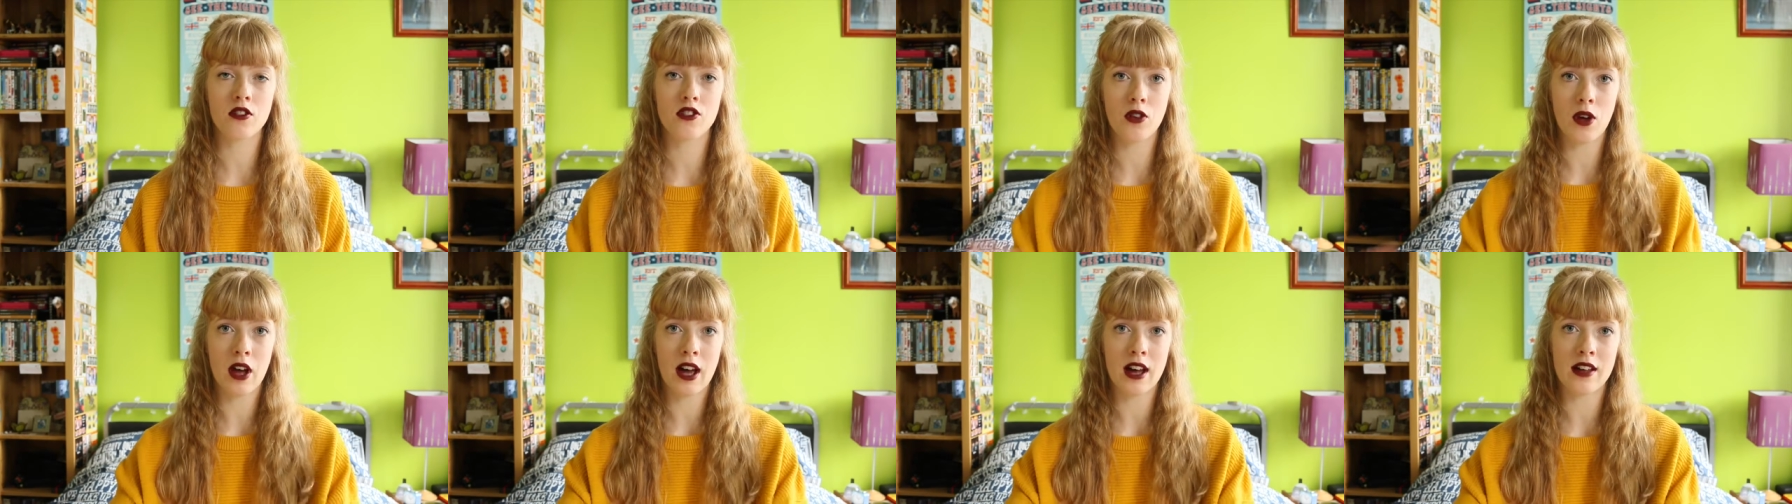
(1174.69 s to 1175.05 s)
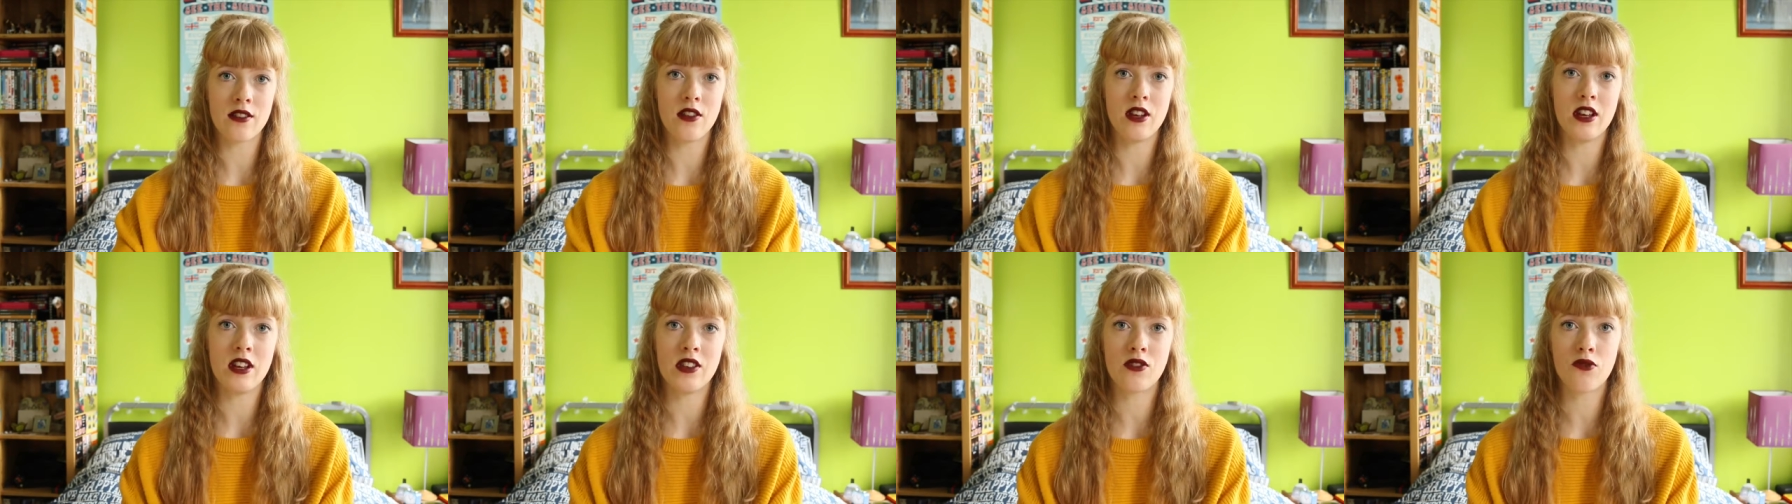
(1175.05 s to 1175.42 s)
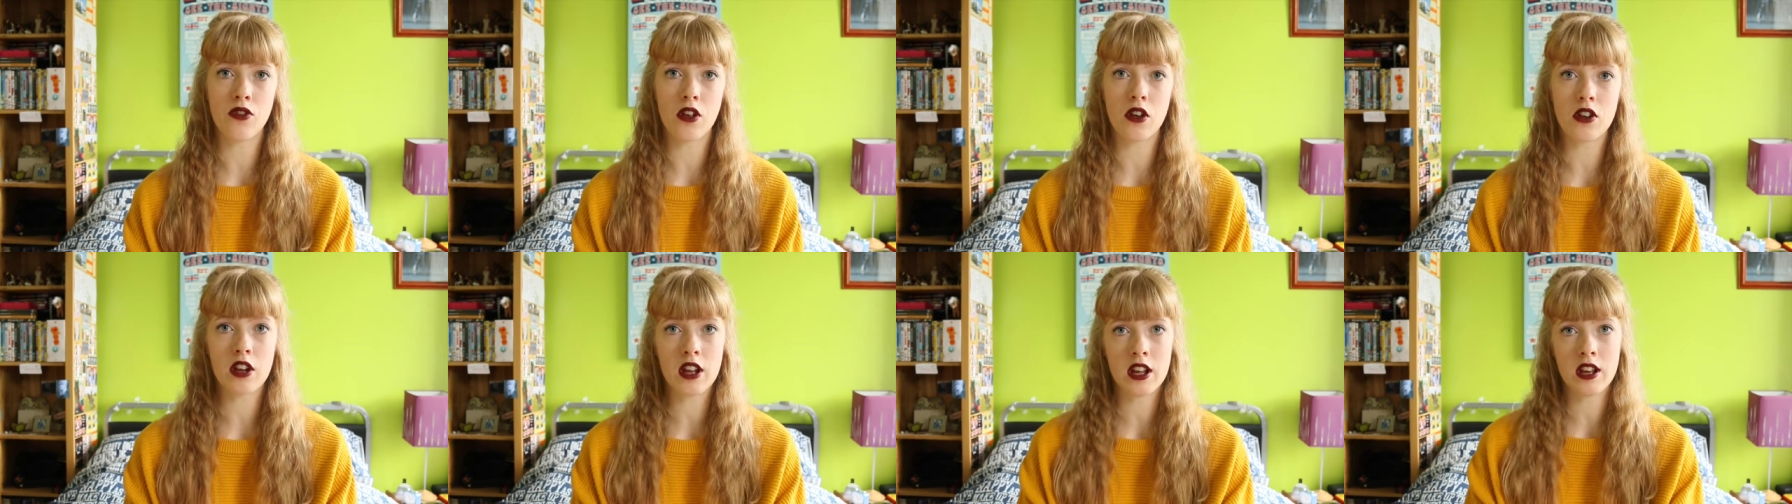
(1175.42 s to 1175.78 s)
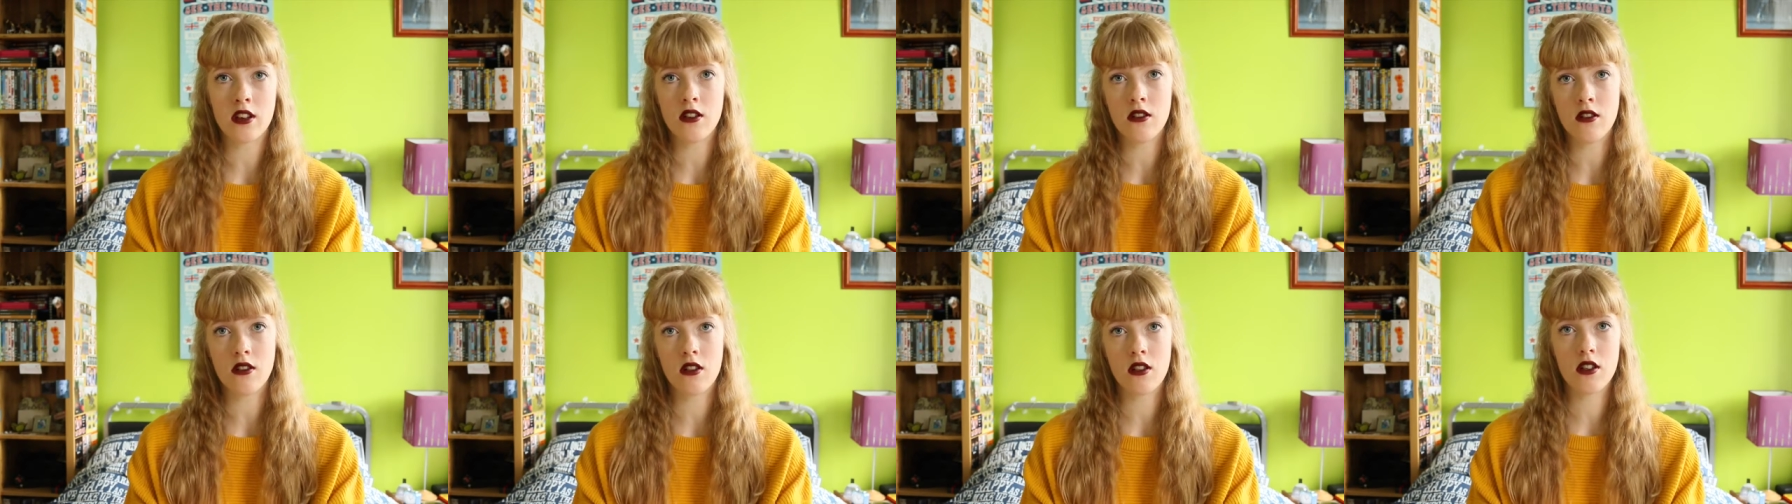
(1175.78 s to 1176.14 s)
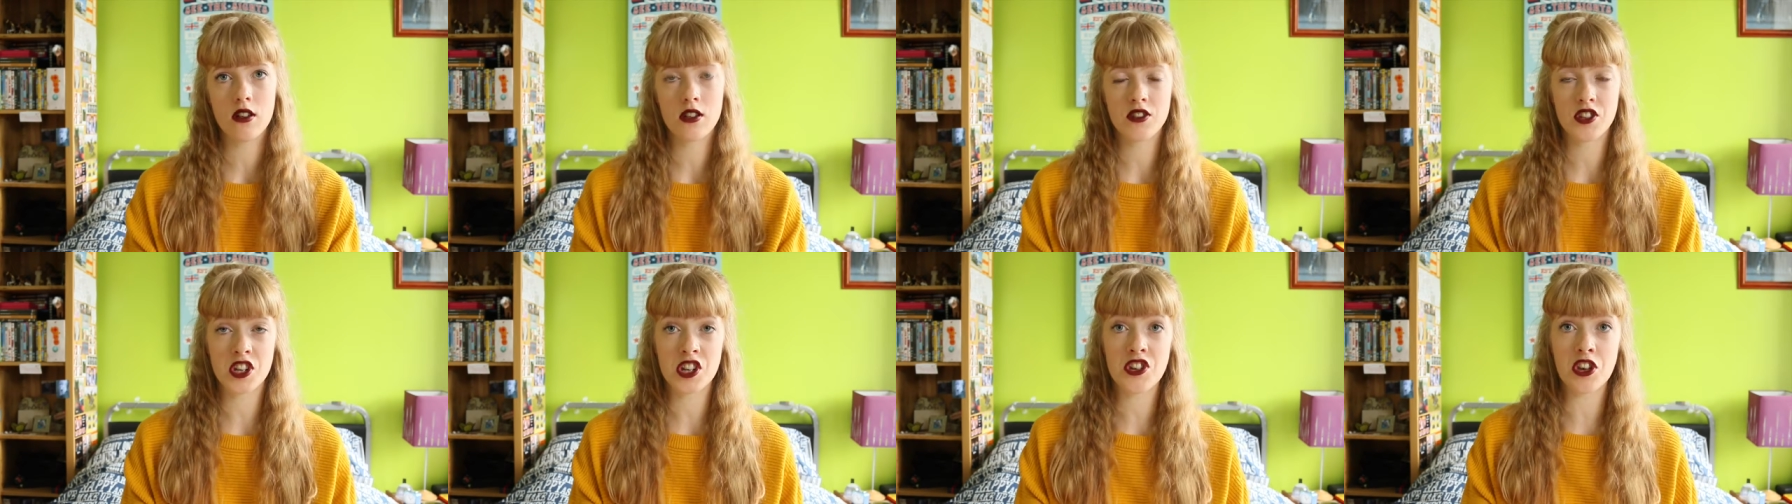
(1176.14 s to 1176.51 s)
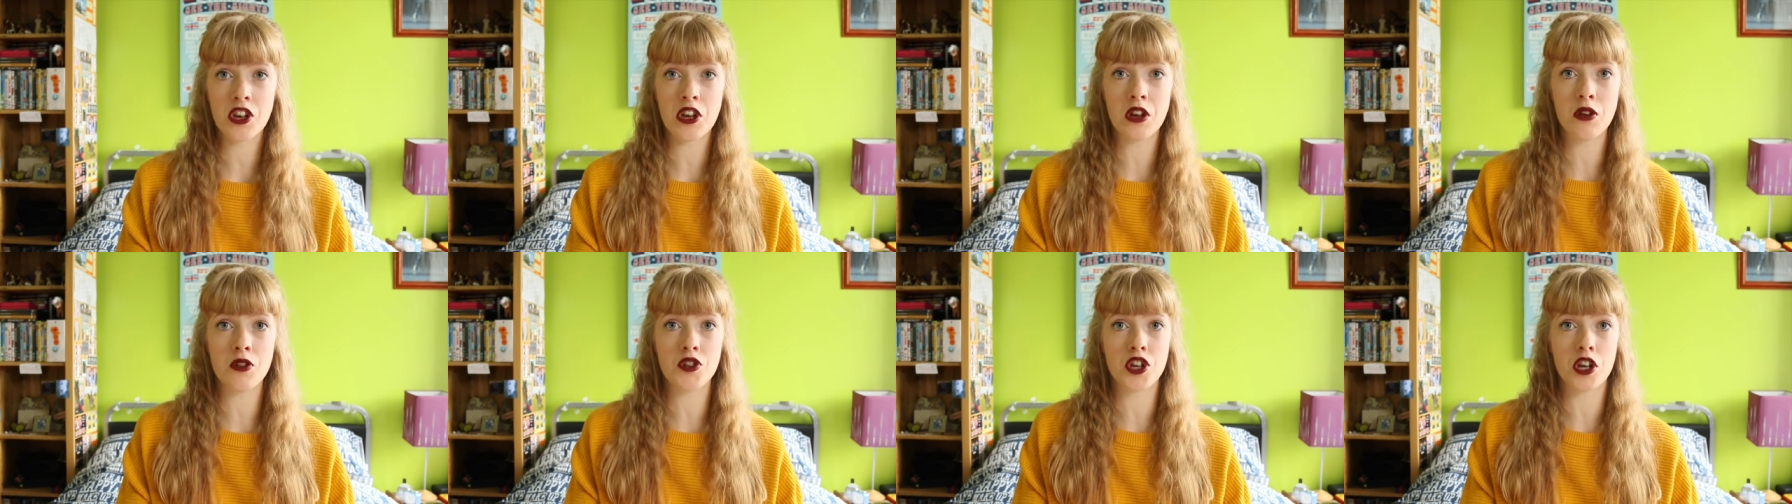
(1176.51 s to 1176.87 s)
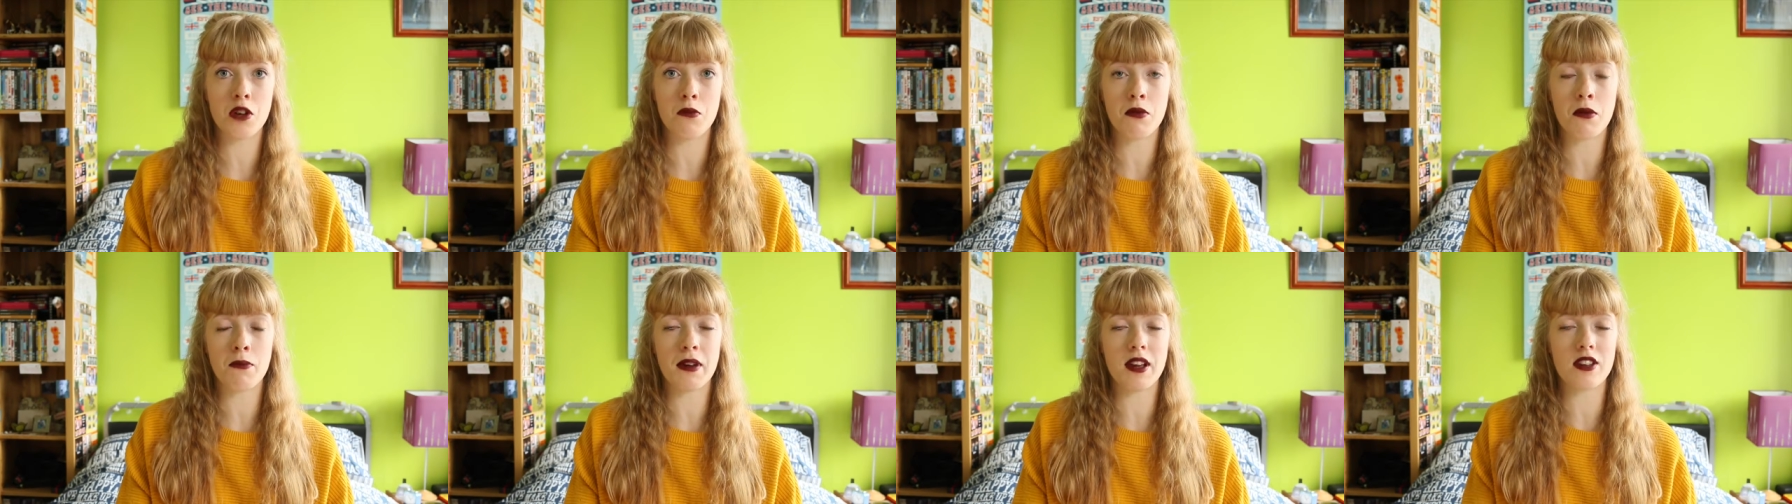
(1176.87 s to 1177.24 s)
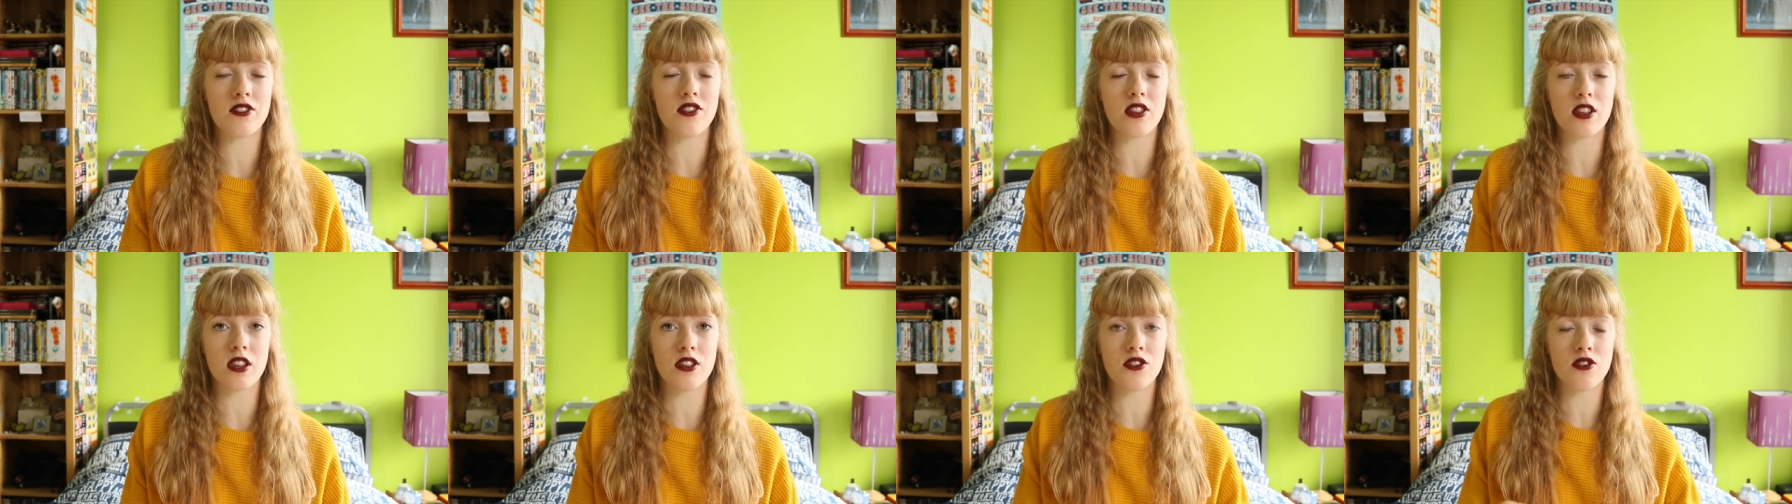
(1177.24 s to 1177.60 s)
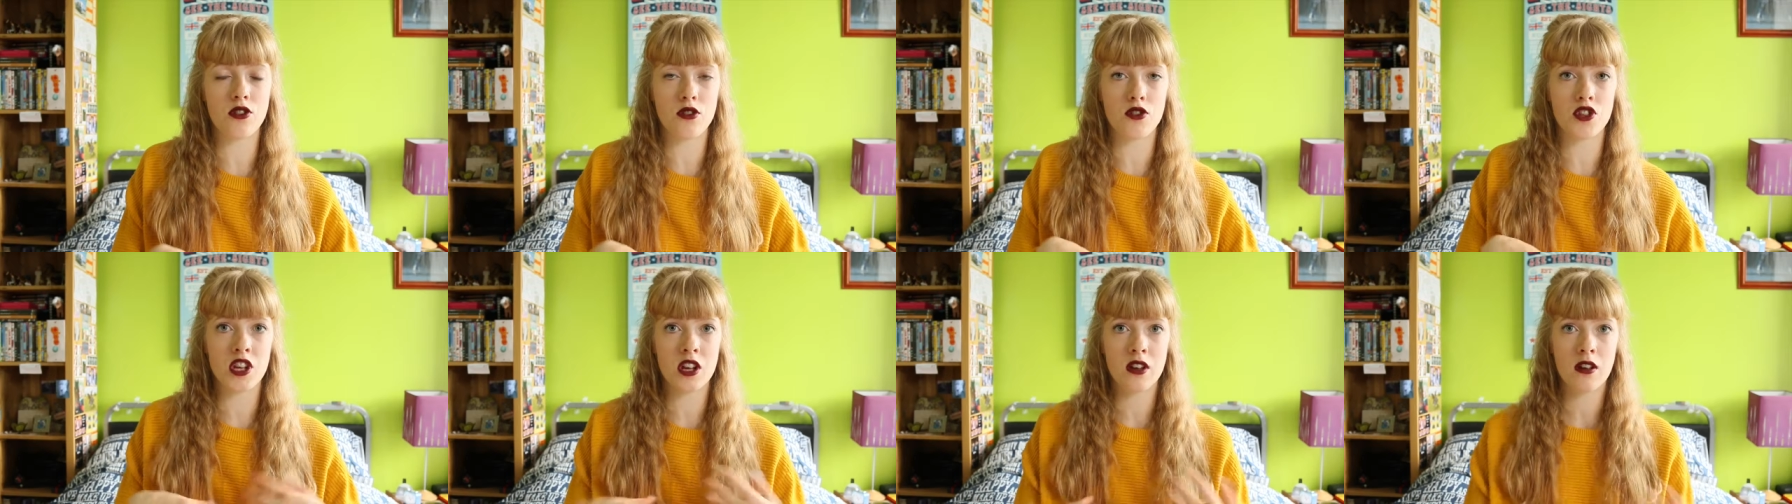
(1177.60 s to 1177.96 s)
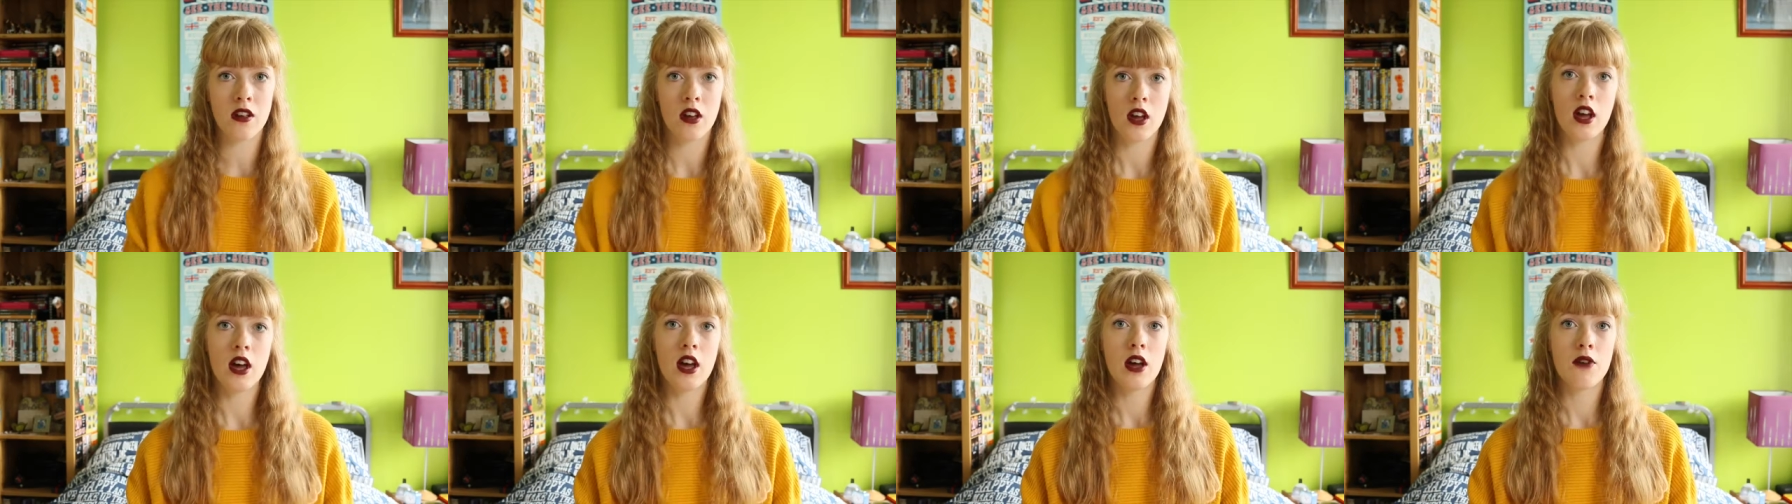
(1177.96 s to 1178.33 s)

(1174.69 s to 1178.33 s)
So Anne is vlogging, and she's a YouTuber basically, so she